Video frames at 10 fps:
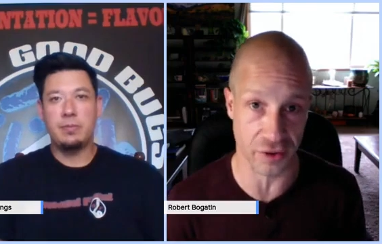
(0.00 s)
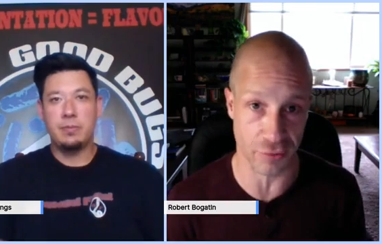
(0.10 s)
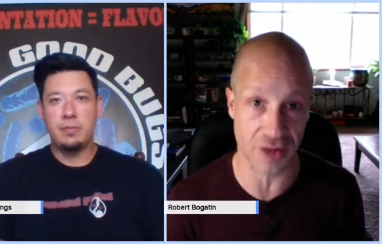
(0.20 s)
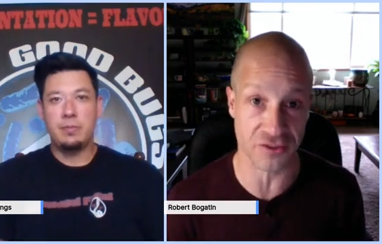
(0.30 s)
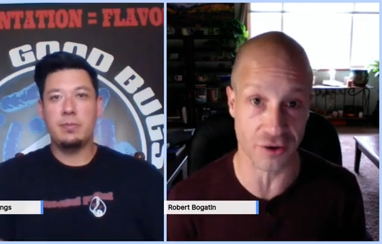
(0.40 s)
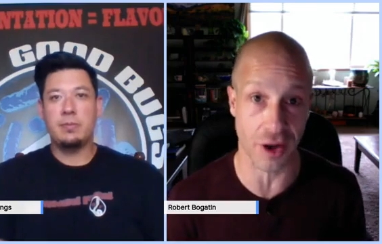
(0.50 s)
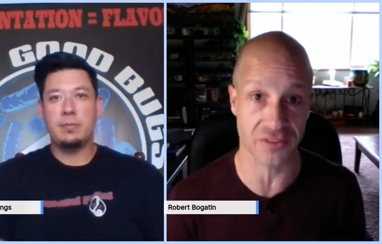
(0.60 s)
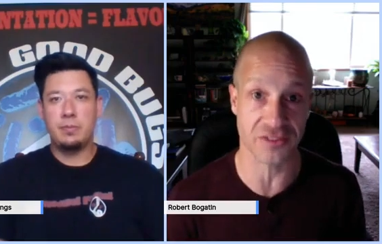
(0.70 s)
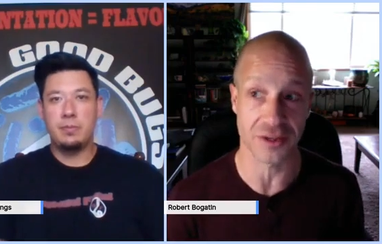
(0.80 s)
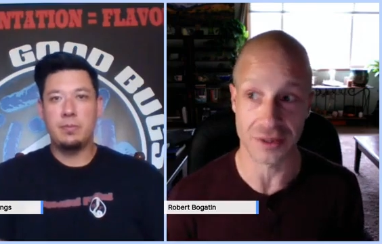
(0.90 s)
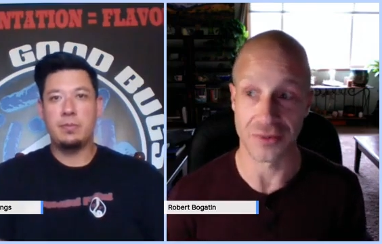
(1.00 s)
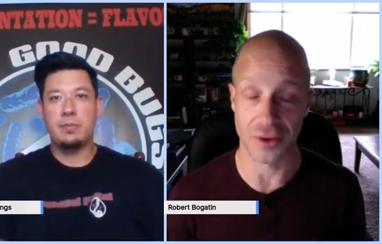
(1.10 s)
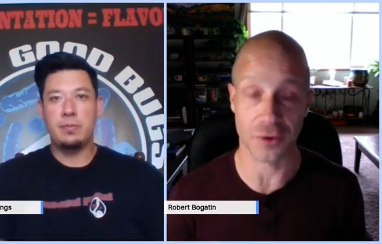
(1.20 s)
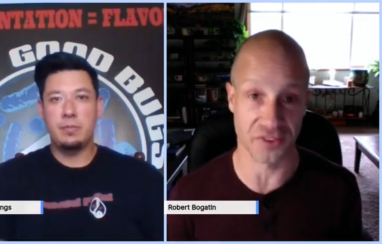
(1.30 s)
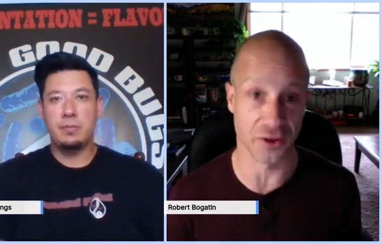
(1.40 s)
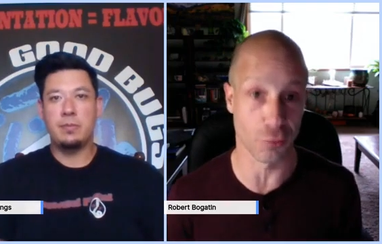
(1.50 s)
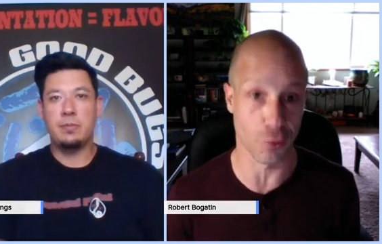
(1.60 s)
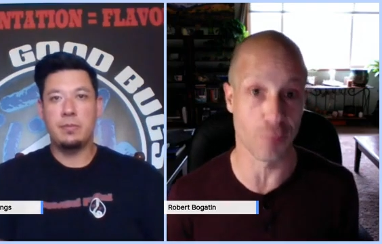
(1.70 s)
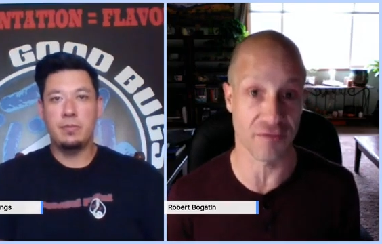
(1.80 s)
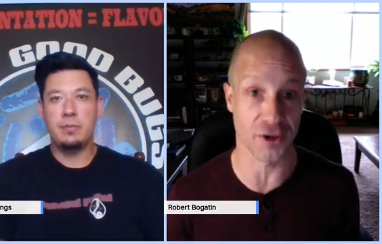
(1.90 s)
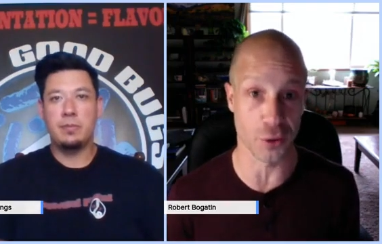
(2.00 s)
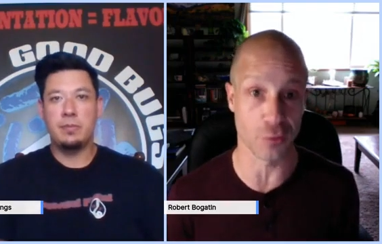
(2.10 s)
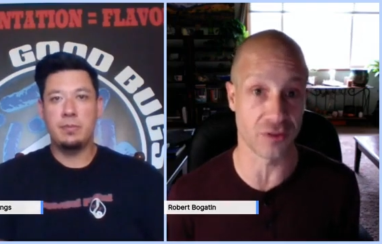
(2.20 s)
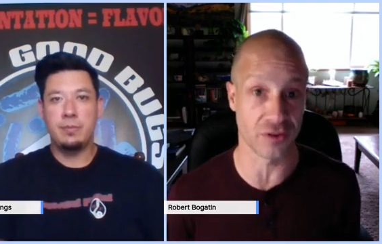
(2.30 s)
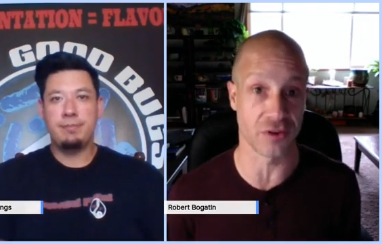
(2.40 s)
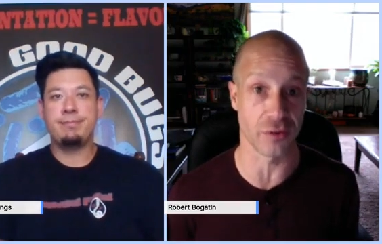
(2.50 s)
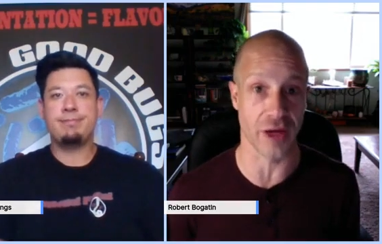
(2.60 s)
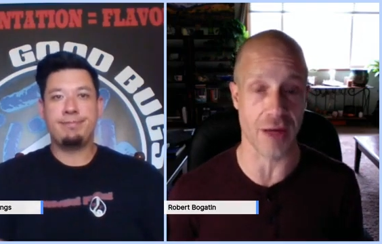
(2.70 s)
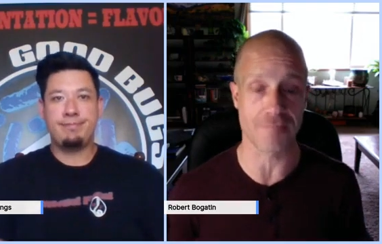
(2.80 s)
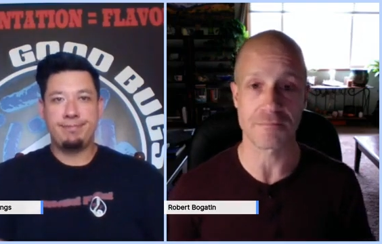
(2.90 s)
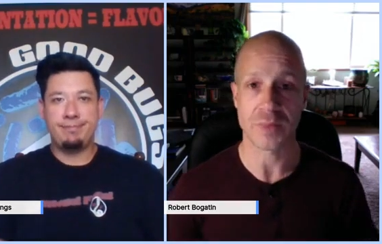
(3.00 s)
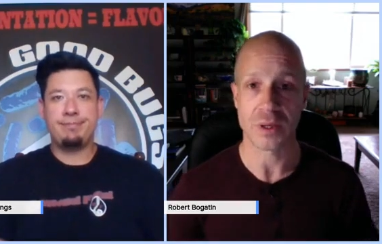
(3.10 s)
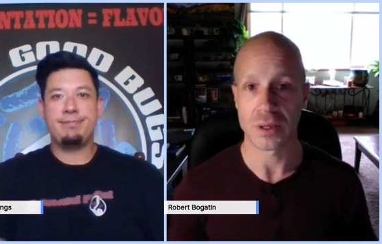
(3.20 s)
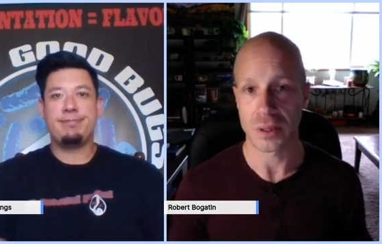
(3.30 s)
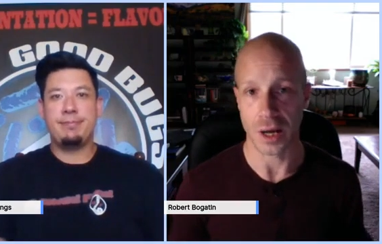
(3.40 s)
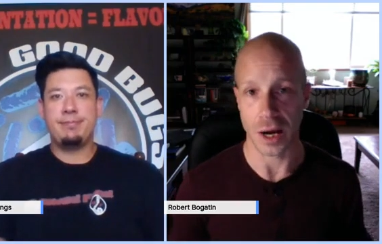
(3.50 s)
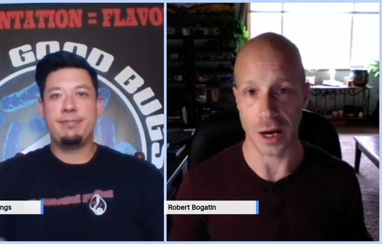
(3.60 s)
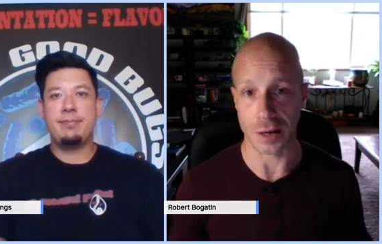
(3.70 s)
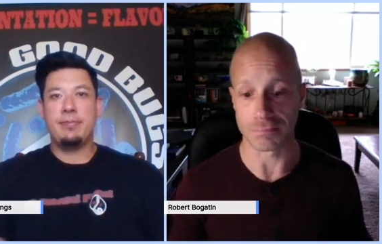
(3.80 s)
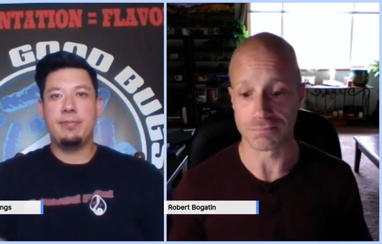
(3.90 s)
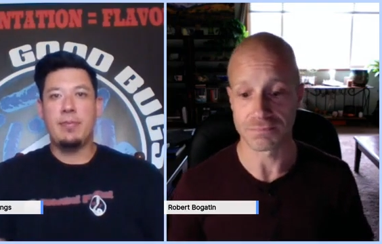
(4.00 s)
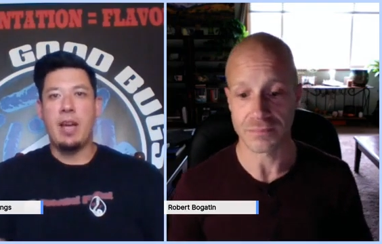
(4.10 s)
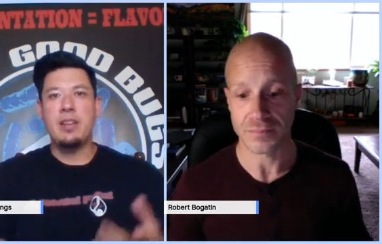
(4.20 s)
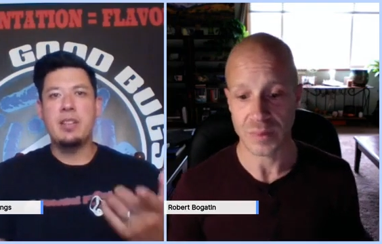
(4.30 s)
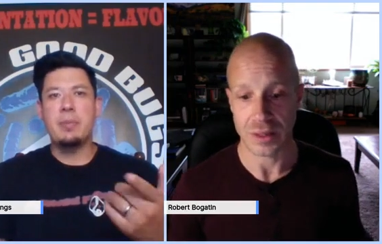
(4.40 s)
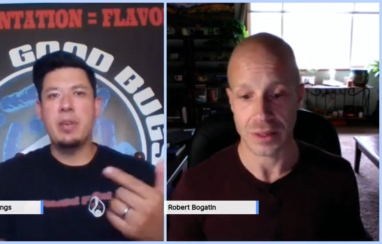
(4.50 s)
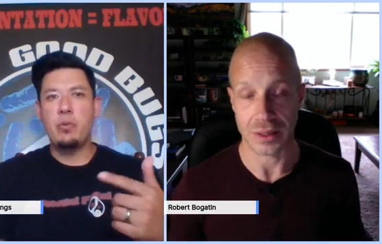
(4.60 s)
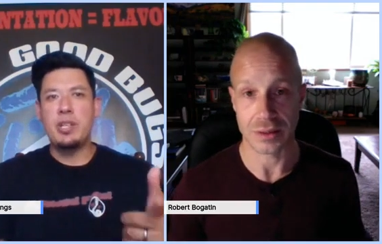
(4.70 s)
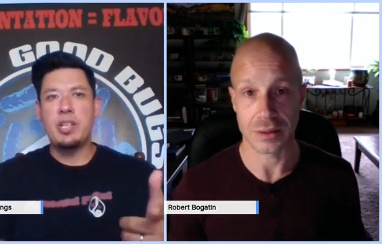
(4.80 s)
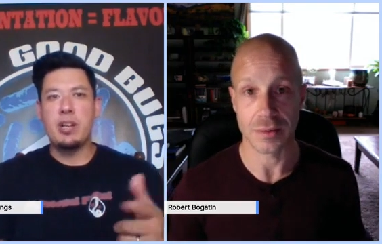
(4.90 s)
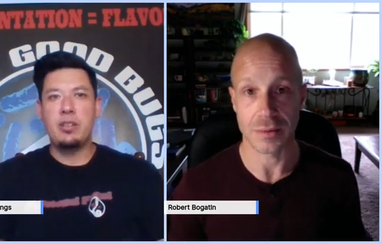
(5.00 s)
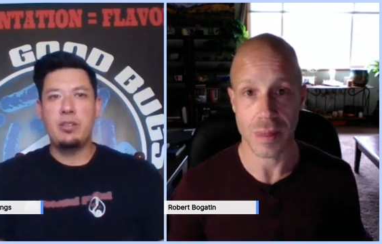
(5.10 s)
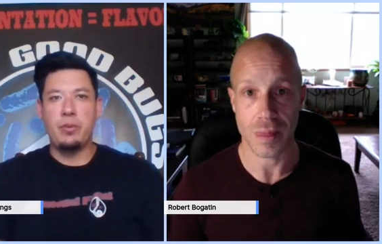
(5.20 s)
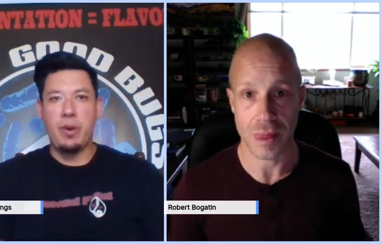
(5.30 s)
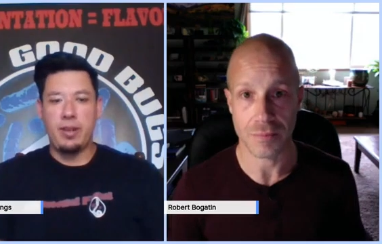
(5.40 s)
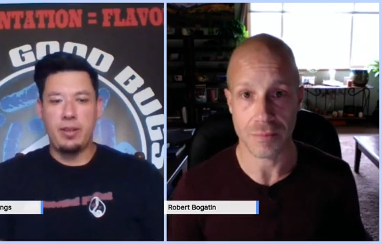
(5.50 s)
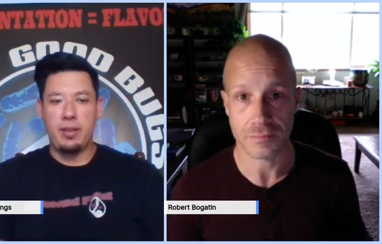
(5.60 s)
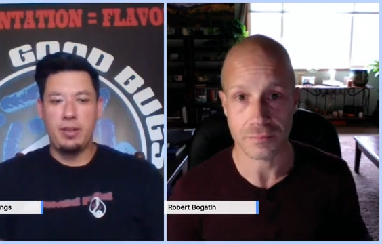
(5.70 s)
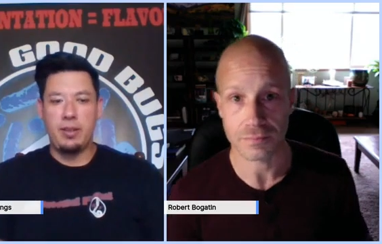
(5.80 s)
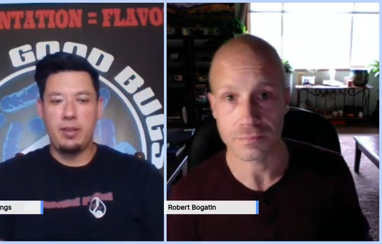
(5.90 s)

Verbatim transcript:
Speaker 1: restaurants, there's still room for you to do that. How does somebody reach out to you directly?